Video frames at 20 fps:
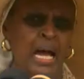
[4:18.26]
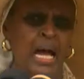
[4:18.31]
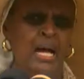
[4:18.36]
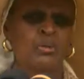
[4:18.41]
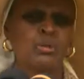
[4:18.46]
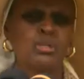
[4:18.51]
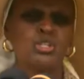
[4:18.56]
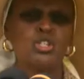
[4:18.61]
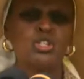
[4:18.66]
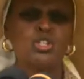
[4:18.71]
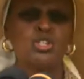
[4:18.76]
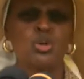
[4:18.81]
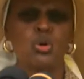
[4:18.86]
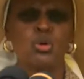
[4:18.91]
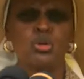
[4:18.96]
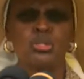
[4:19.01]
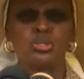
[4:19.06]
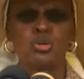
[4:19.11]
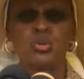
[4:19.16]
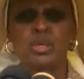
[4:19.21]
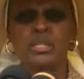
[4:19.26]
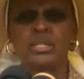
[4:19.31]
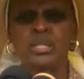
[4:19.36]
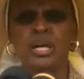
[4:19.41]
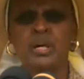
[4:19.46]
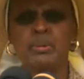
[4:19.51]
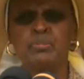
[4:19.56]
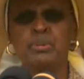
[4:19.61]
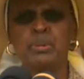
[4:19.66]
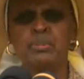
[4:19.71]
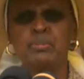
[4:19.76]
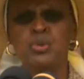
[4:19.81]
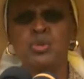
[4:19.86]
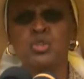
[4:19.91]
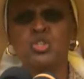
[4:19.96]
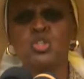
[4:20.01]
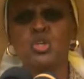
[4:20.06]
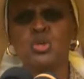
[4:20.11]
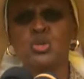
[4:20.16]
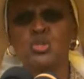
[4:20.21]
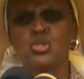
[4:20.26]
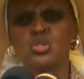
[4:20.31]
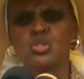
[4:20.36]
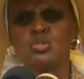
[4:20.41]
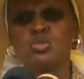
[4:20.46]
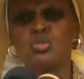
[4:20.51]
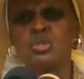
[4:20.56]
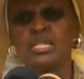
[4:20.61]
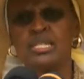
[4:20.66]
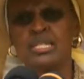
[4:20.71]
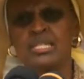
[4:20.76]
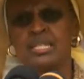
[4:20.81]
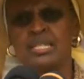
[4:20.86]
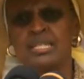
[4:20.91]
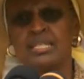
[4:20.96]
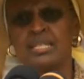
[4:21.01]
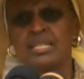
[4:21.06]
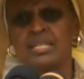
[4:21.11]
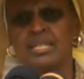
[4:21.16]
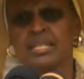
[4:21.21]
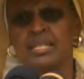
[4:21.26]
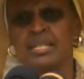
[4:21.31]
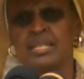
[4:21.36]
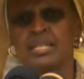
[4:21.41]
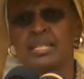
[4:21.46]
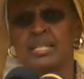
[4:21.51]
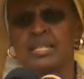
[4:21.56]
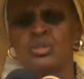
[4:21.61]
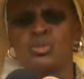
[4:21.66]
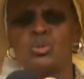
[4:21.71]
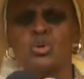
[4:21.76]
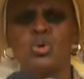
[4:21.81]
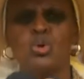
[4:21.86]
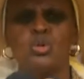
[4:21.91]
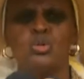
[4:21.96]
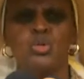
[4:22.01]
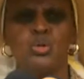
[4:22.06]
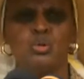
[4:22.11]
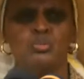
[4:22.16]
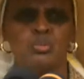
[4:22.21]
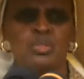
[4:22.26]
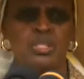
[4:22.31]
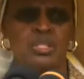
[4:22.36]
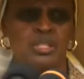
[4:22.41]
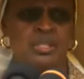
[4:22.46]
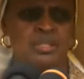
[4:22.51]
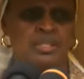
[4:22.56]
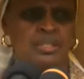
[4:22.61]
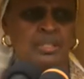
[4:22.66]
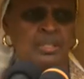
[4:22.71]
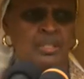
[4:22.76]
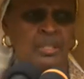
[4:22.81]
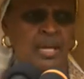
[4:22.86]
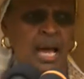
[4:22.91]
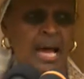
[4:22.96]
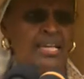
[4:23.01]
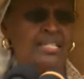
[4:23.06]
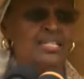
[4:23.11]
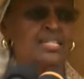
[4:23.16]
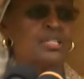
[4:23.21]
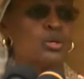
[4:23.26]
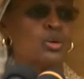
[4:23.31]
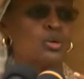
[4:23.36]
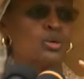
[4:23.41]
I was shocked when our people chose to listen to condoms as the